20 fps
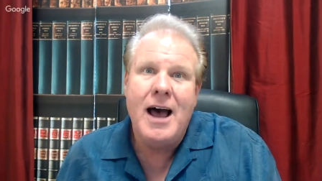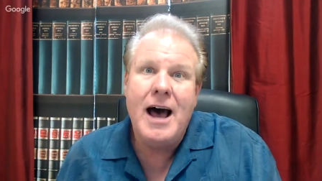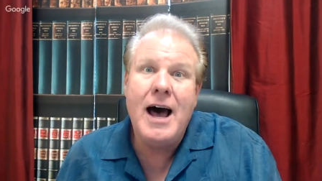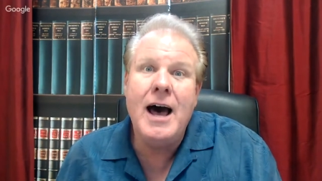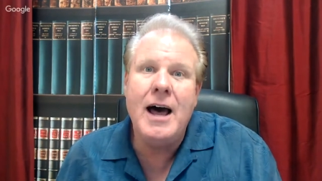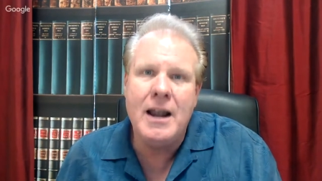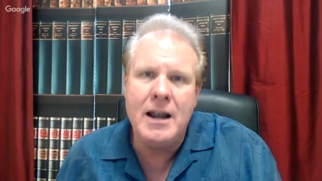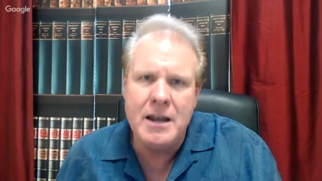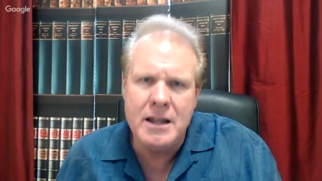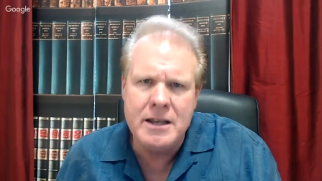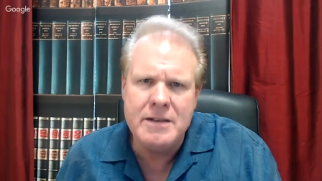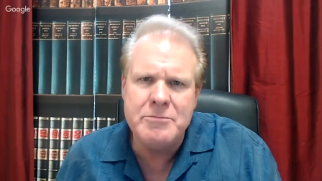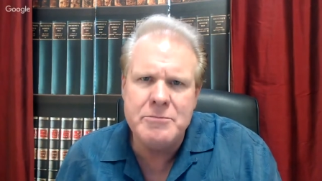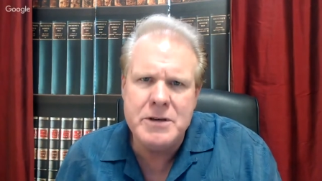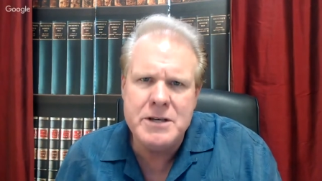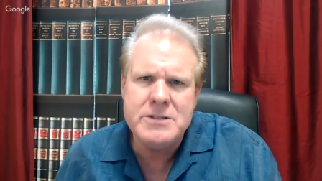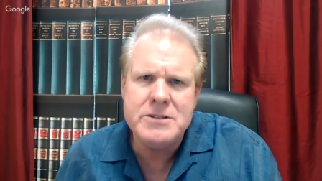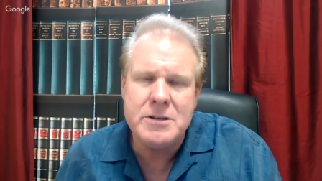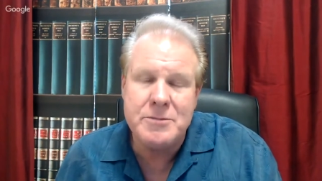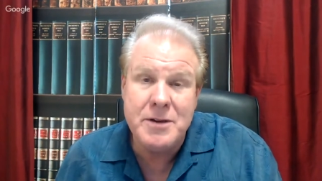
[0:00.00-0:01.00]
I love
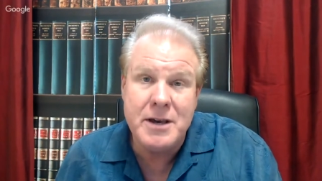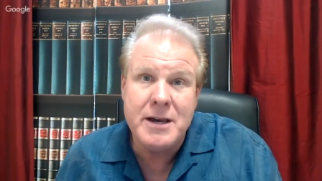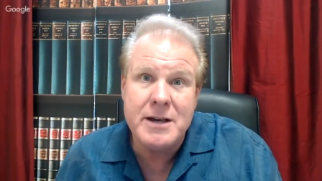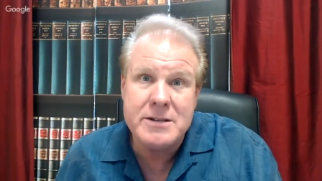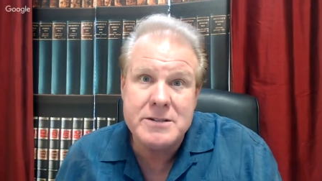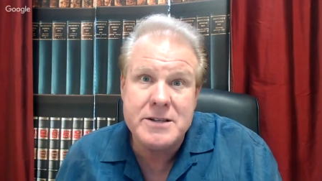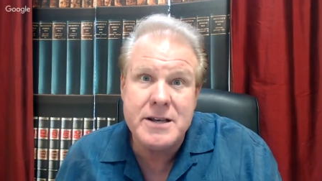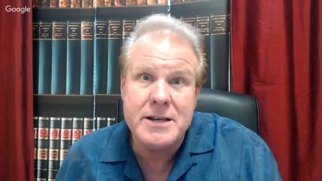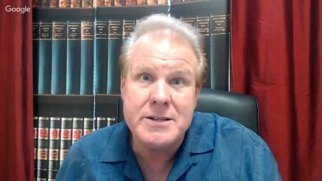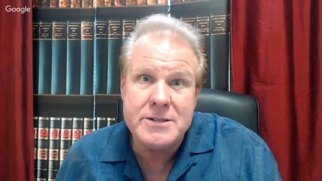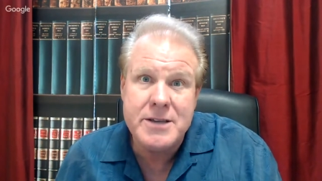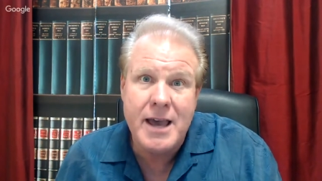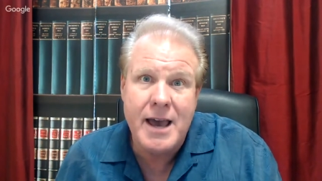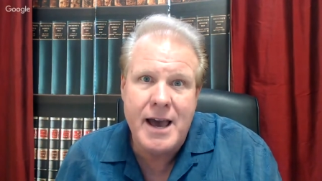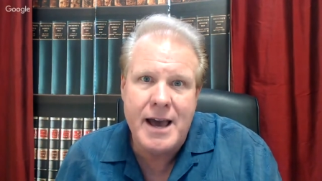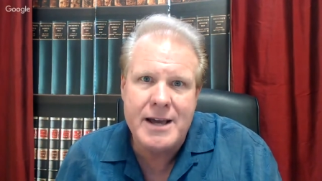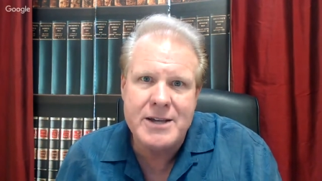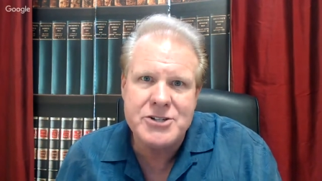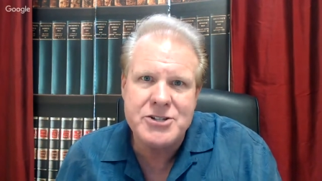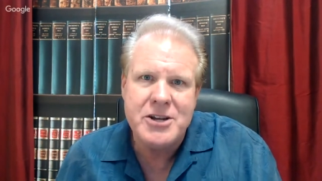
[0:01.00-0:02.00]
me some excess
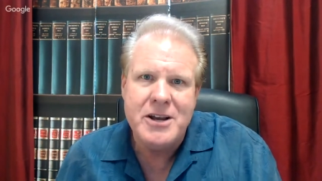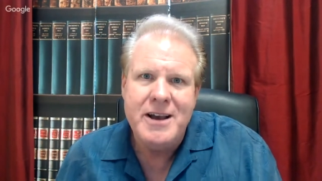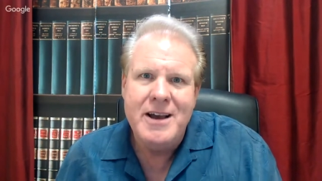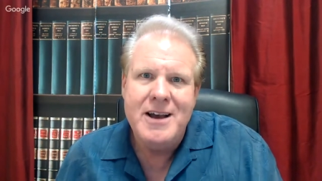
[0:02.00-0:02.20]
cash.